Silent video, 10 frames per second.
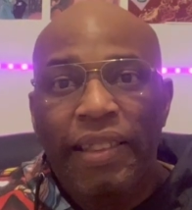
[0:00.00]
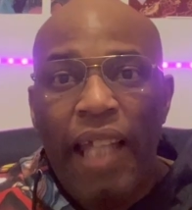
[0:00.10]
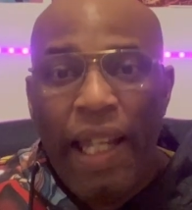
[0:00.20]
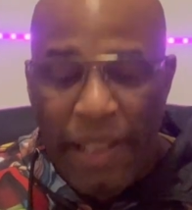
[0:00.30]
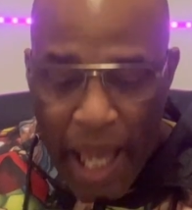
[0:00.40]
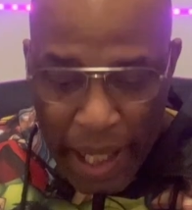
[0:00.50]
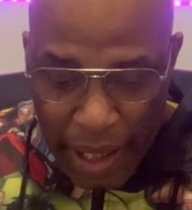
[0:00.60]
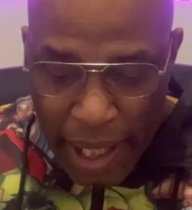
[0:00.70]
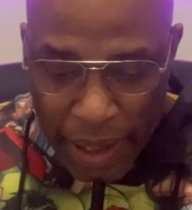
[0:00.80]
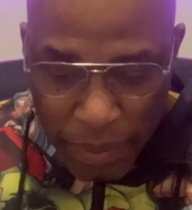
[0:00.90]
that
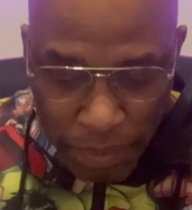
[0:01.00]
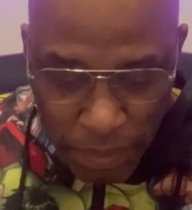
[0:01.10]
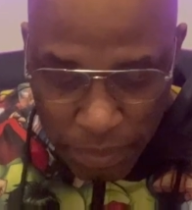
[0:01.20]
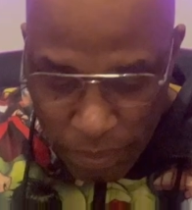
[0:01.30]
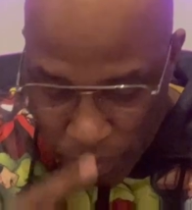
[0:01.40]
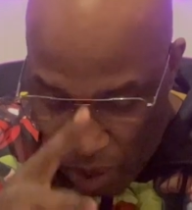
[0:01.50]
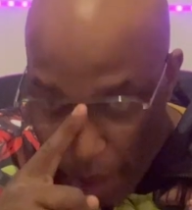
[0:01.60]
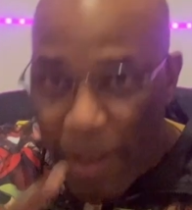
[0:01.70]
9.8 right?